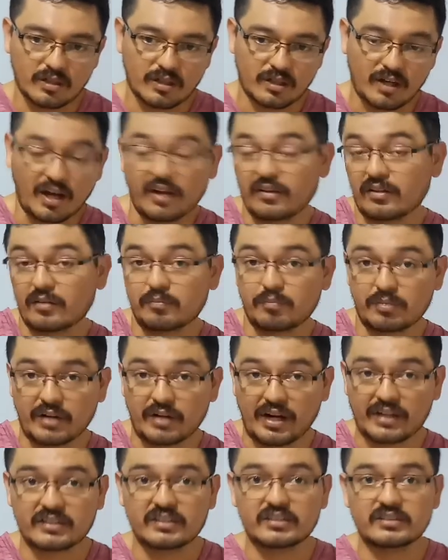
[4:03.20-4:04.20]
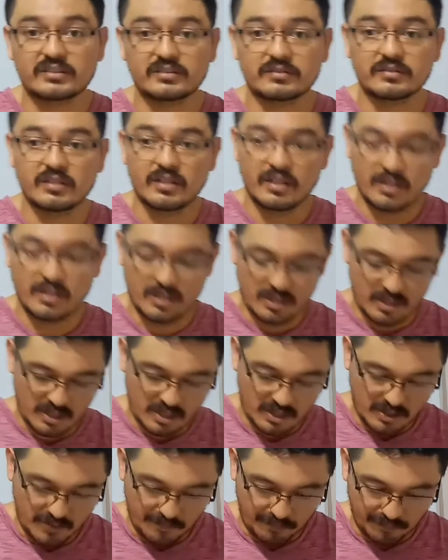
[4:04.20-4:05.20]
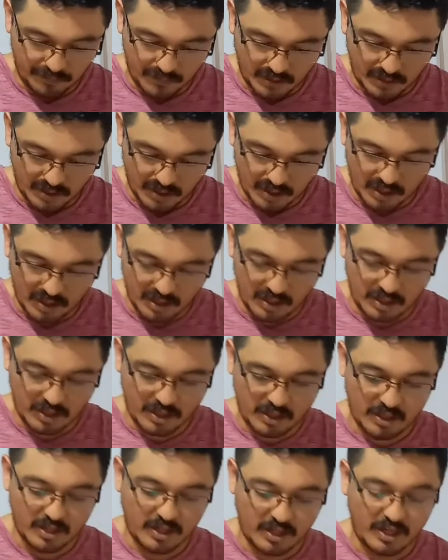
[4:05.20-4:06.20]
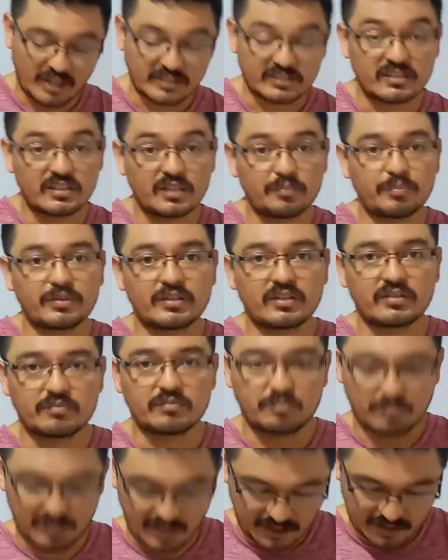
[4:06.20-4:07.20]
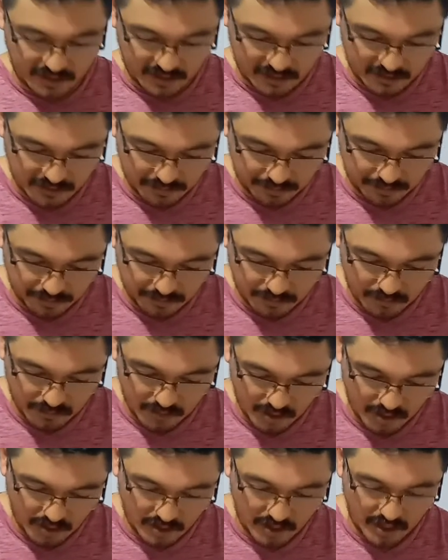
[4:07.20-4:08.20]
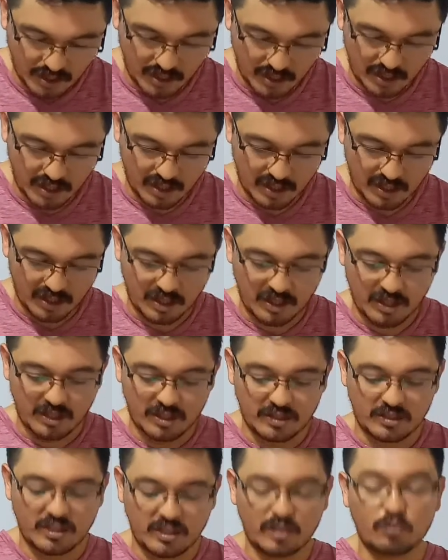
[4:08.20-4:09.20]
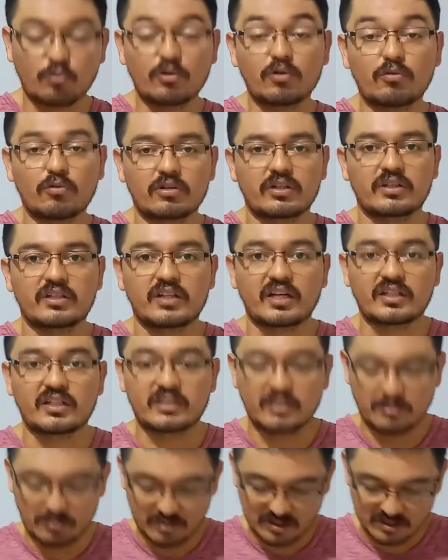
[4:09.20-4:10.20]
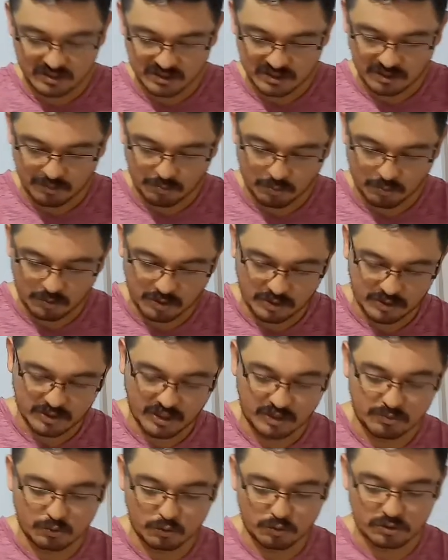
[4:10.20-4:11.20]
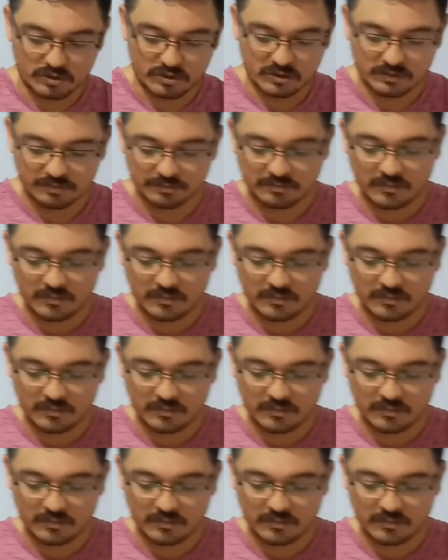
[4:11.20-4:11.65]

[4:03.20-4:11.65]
guided practice, as independent practice, they will work in the activities in the books.